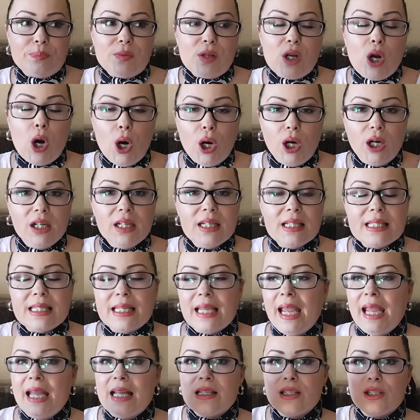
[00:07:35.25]
carts,
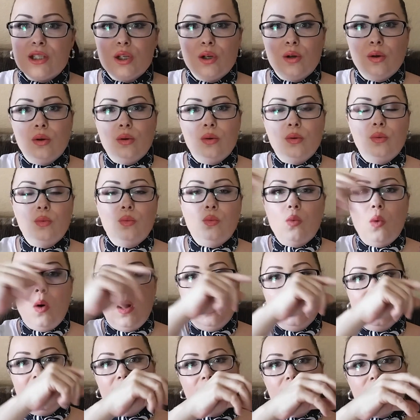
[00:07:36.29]
and
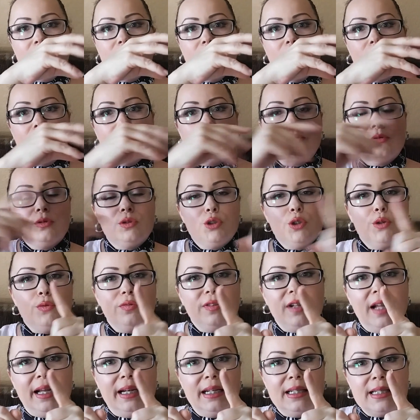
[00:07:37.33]
so two
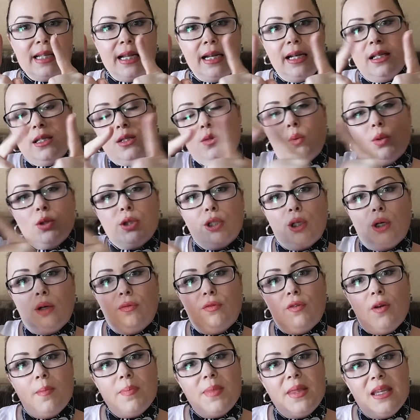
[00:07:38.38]
flight attendants will start
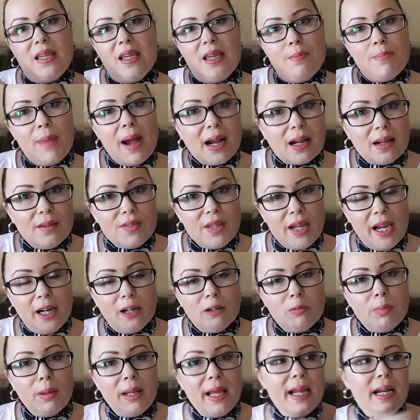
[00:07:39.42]
from the back of the
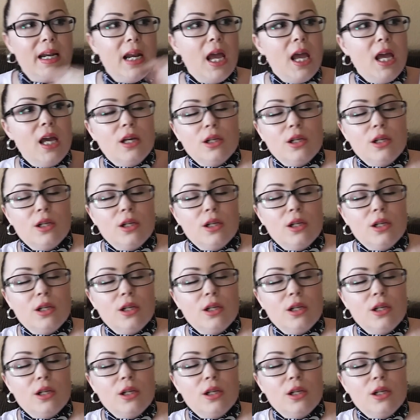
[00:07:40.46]
airplane,